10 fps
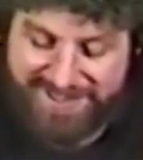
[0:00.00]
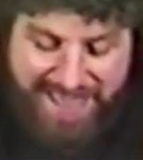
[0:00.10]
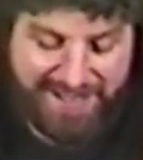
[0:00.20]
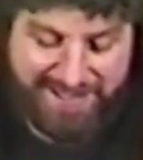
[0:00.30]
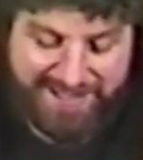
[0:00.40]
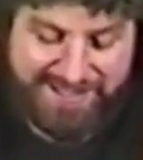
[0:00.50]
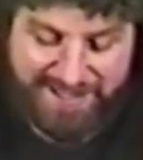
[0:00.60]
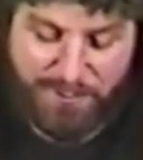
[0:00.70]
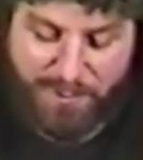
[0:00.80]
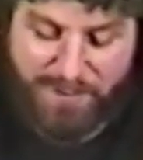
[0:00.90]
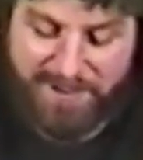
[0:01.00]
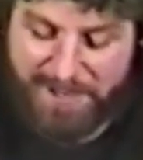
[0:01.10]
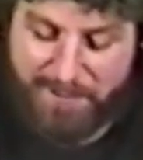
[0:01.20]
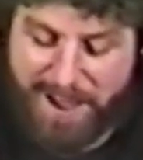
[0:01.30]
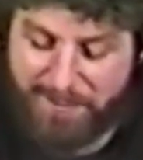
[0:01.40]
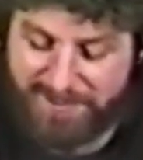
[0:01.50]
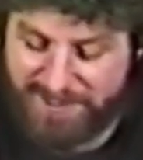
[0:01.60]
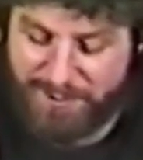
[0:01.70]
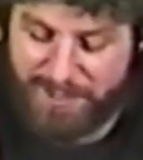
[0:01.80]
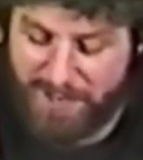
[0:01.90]
that that innocent and well-meaning Bible
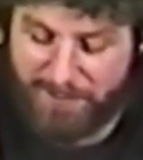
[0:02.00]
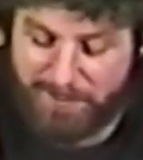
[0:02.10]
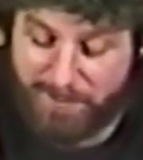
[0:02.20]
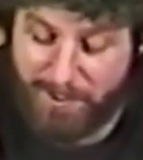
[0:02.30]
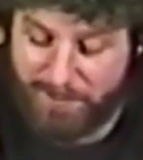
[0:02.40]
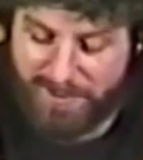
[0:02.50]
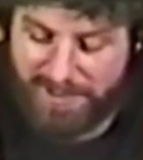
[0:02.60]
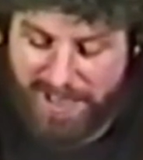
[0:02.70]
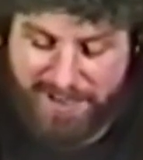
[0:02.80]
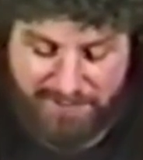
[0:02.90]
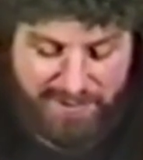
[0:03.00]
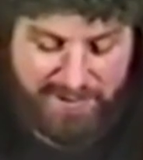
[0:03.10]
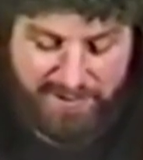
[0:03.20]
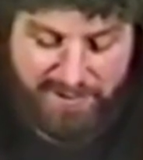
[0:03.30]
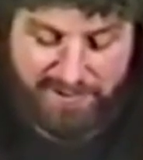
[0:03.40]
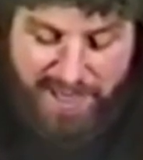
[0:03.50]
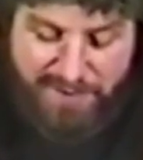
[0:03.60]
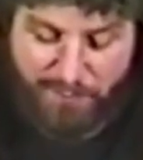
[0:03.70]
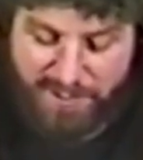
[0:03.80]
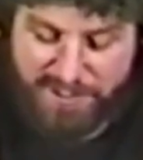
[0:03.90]
teacher helped promote in my life. A
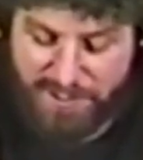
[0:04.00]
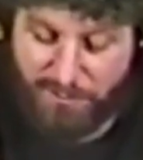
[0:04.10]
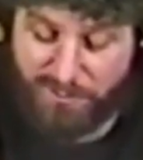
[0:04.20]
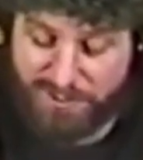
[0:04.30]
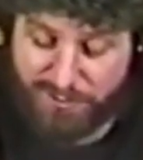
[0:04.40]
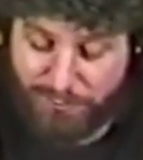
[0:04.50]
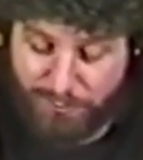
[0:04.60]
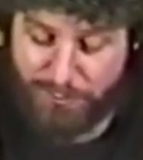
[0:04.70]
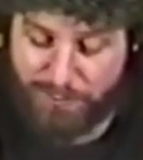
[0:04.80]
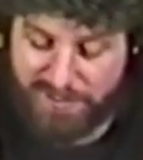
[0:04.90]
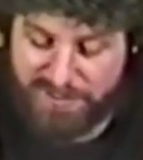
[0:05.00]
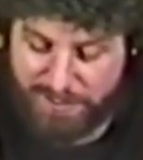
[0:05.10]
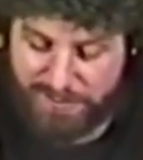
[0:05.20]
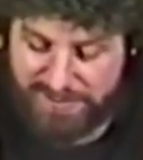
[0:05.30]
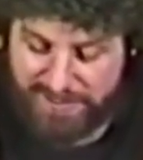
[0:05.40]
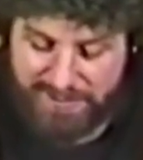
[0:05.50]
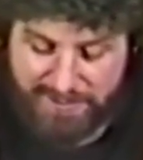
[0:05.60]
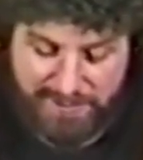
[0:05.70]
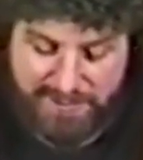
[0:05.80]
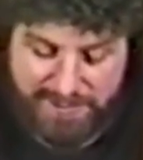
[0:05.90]
lot of what he shared was true, but it certainly needed
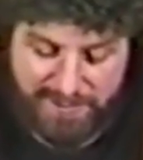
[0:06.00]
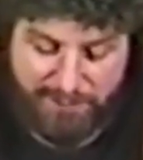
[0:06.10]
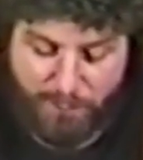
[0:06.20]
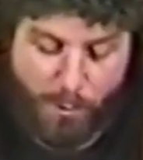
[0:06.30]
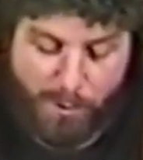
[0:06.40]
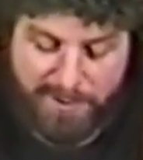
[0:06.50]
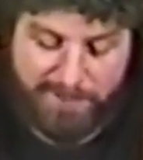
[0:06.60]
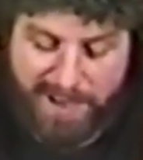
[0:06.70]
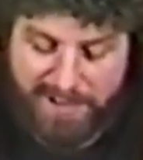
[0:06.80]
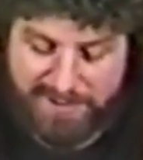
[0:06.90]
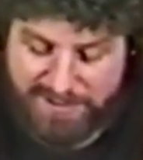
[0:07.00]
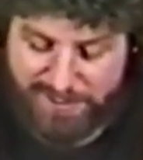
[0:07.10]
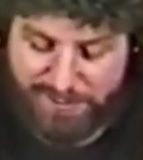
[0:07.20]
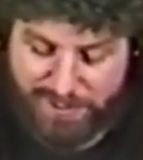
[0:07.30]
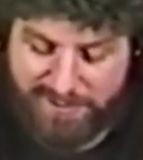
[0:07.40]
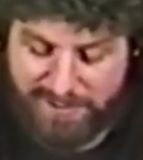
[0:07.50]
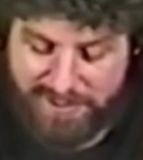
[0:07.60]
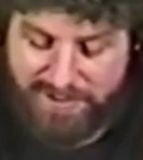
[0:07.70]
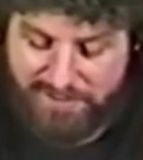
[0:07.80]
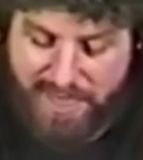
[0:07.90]
a good deal of warning balance to go with it.
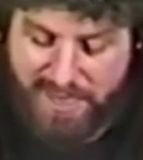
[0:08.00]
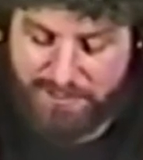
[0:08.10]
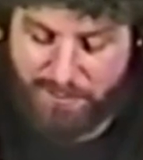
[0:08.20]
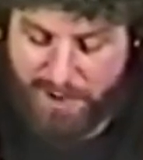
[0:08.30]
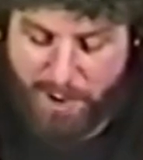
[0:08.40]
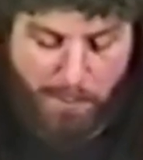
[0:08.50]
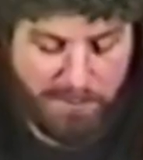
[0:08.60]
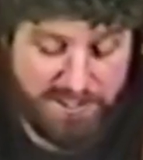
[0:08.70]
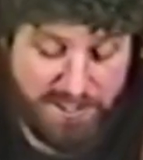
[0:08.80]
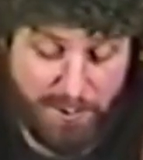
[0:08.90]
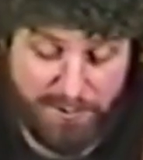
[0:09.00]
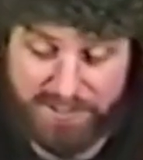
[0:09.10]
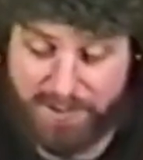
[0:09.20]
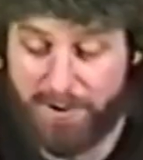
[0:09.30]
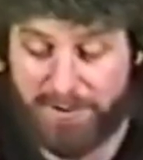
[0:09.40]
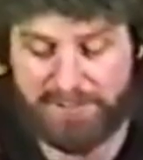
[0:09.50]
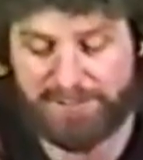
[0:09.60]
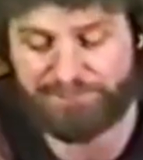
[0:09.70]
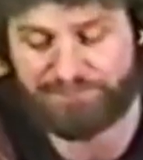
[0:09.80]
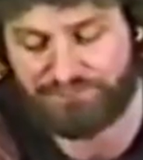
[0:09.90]
That is what I hope to share in this
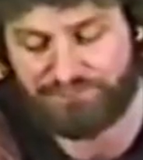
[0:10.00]
article.